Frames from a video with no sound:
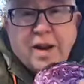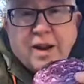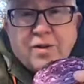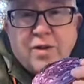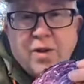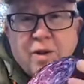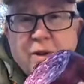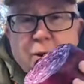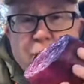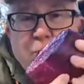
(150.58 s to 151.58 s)
list.
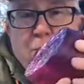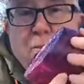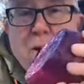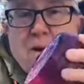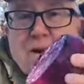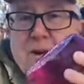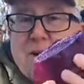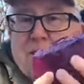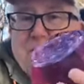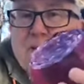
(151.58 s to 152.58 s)
Bug
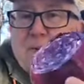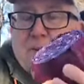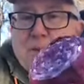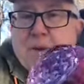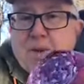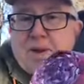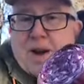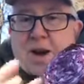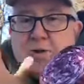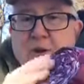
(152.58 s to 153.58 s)
the people around
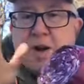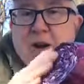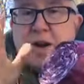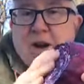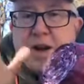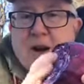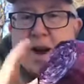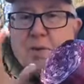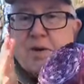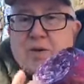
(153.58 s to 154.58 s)
the house.
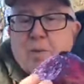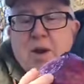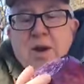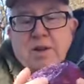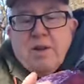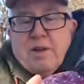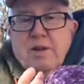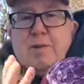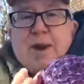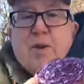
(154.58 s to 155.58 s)
I want some.
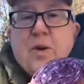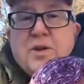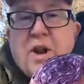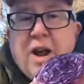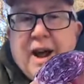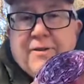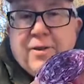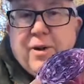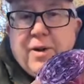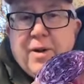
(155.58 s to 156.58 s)
You'll make coleslaw
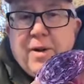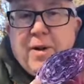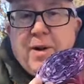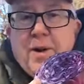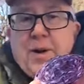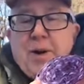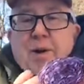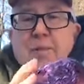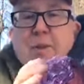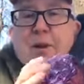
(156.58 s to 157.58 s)
after it.
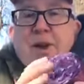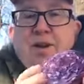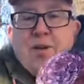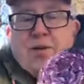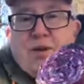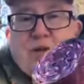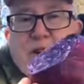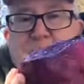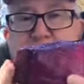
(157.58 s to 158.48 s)
But what you do is, you see,